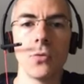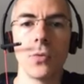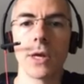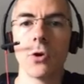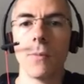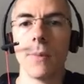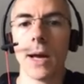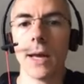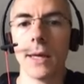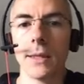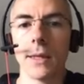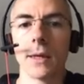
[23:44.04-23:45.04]
We
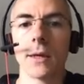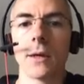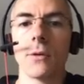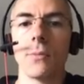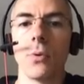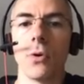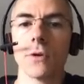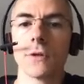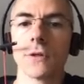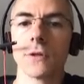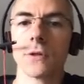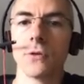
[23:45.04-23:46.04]
combined
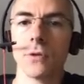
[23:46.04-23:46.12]
both